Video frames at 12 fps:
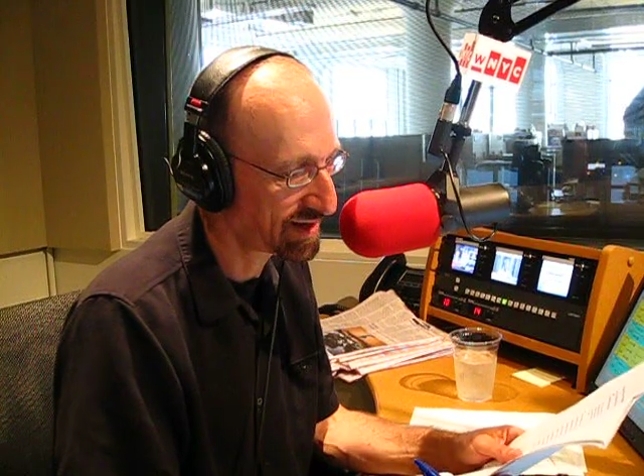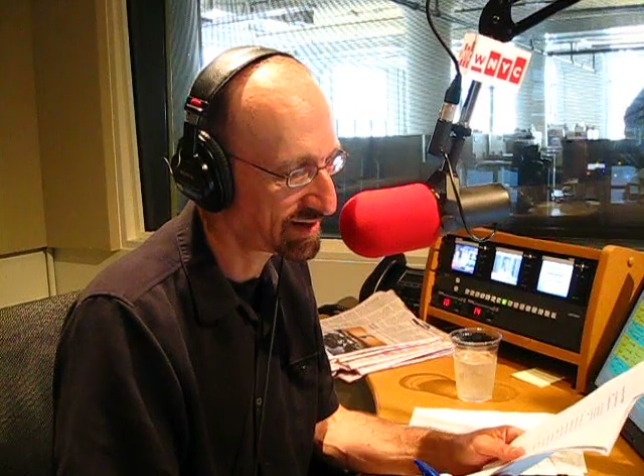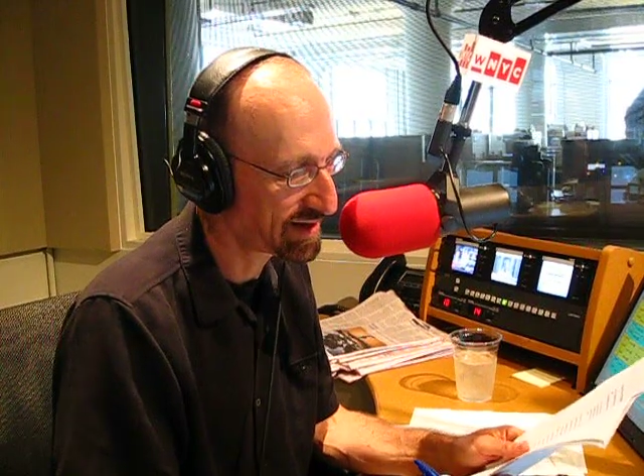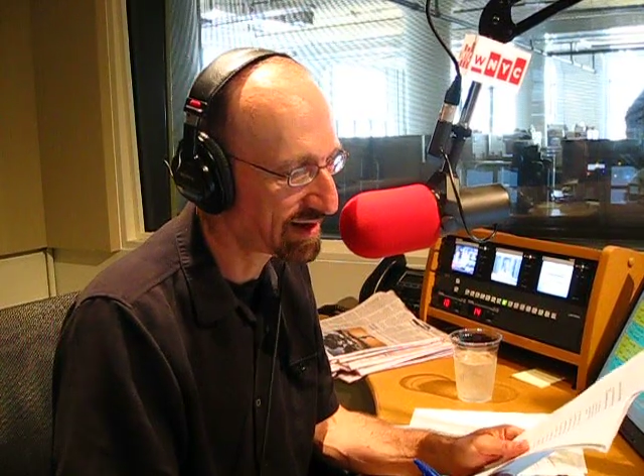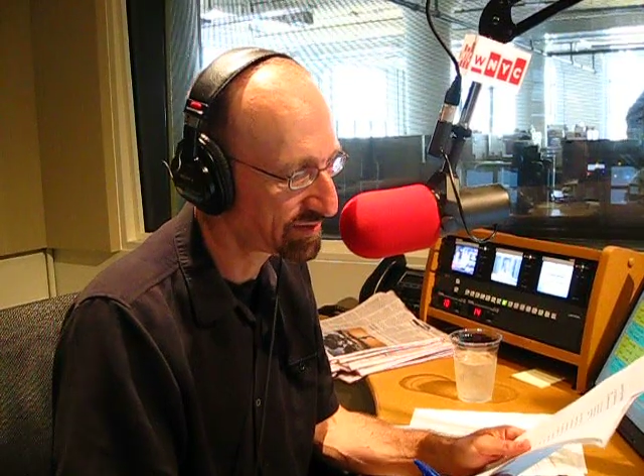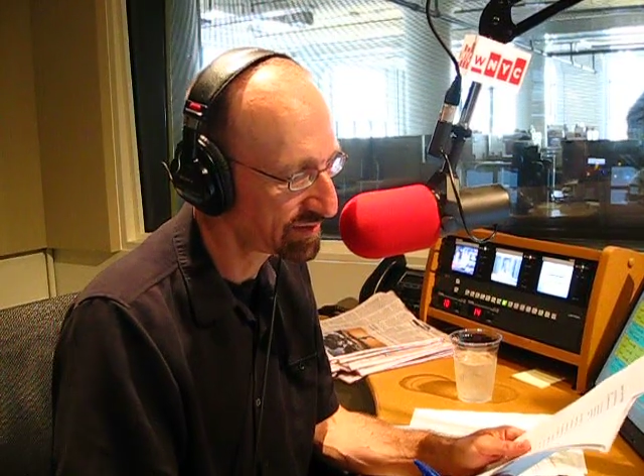and
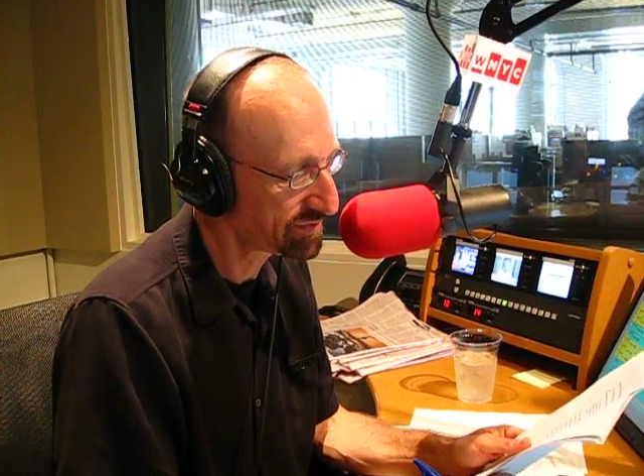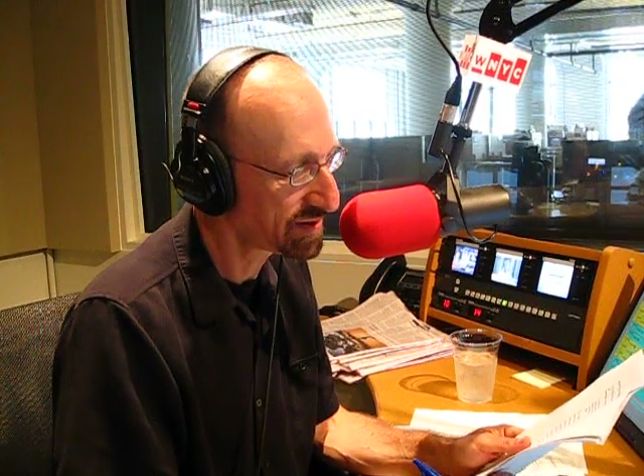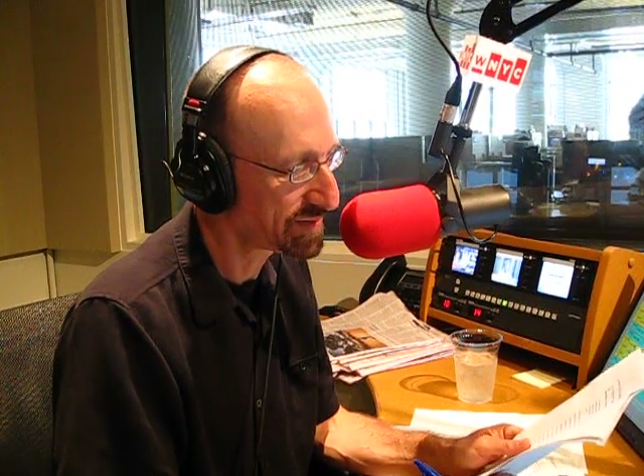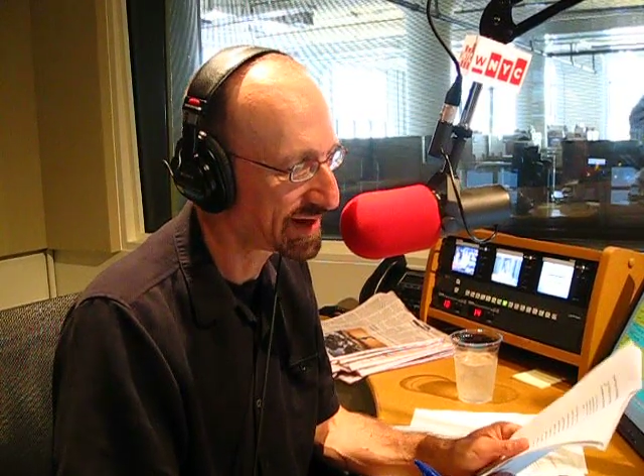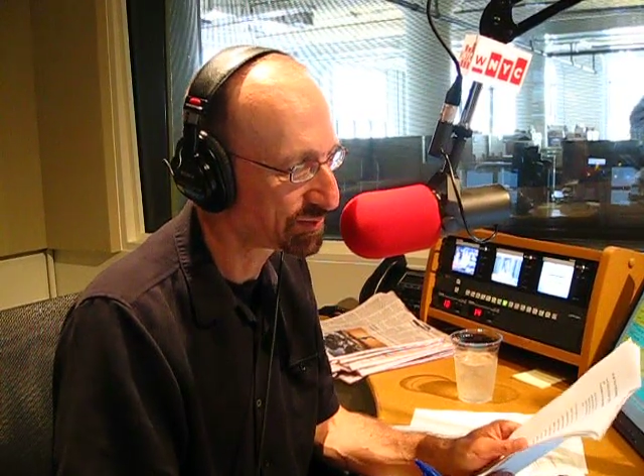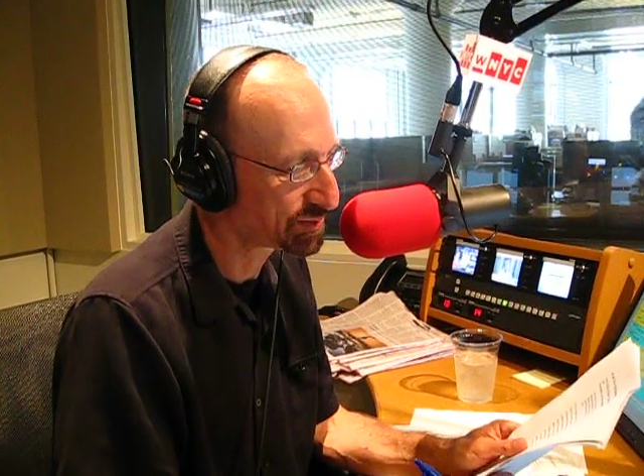now they've
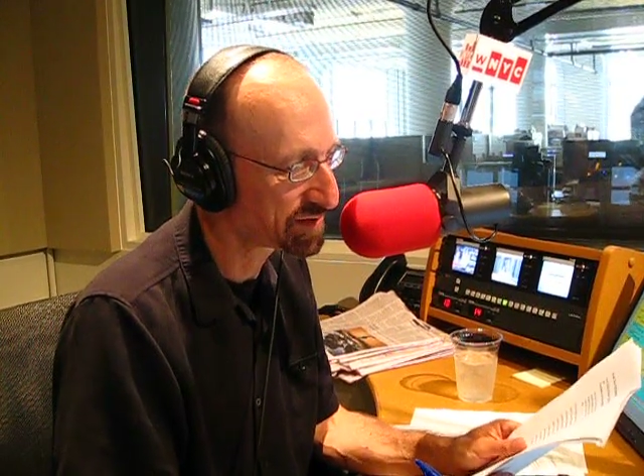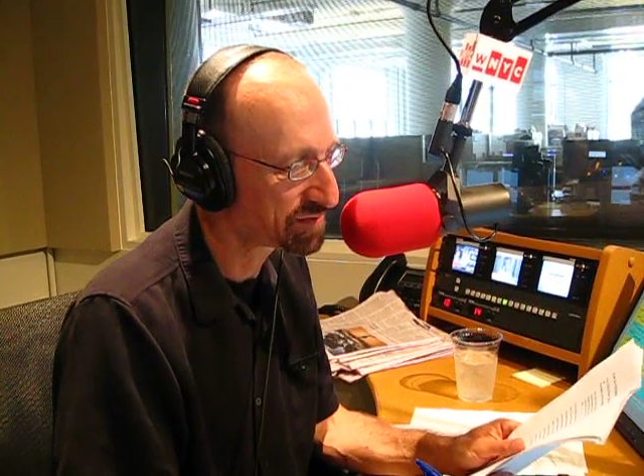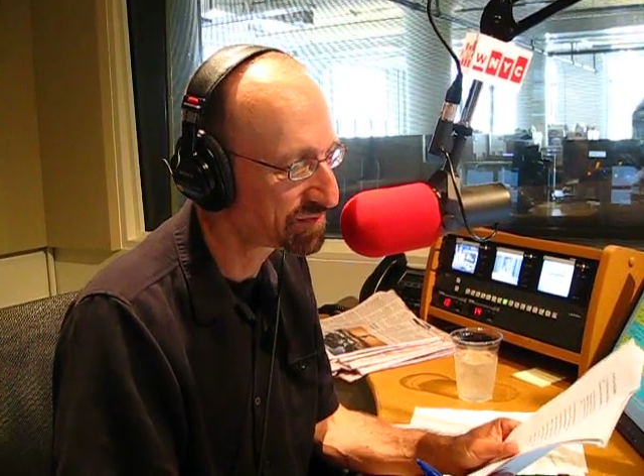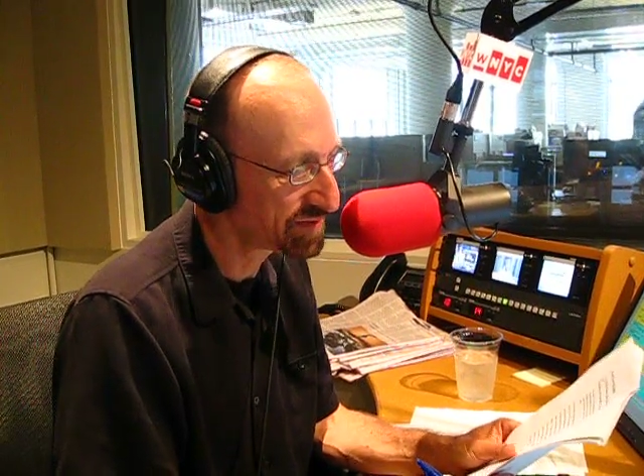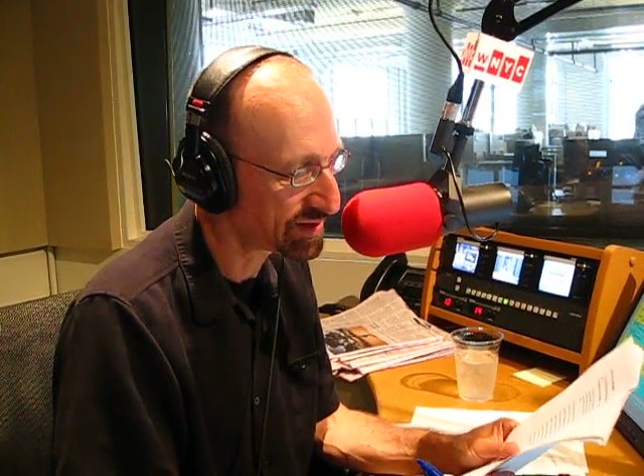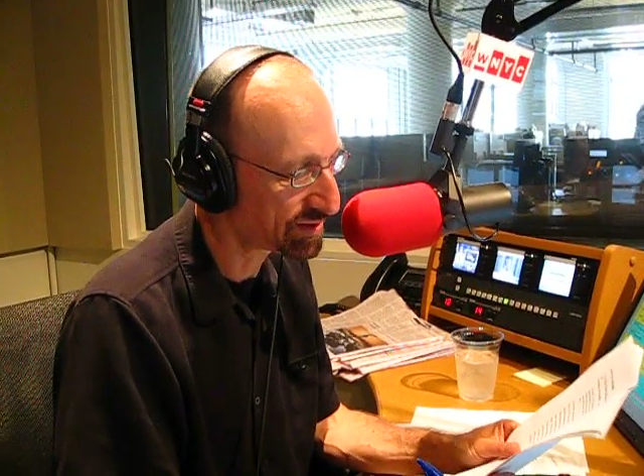come out with a
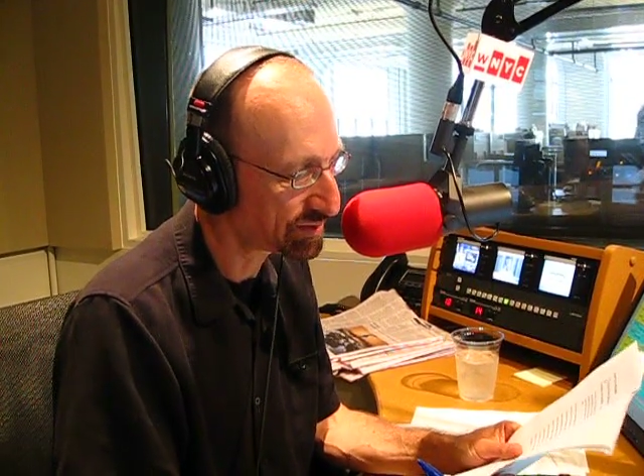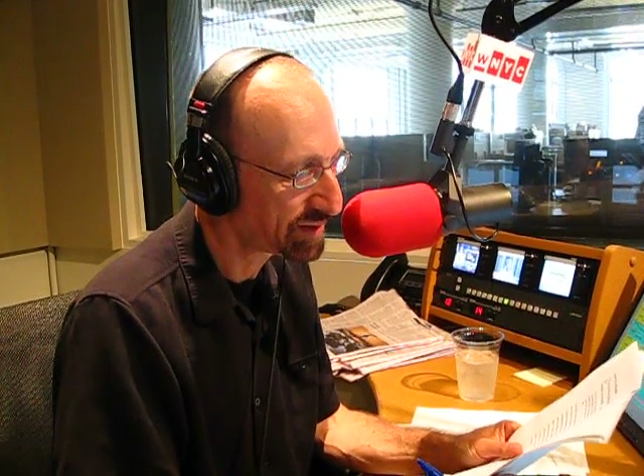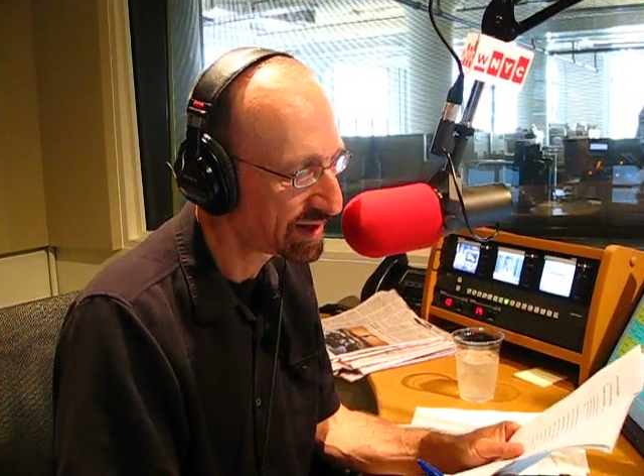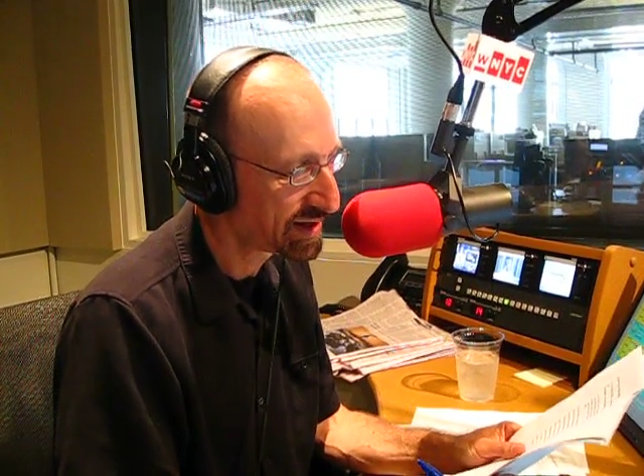film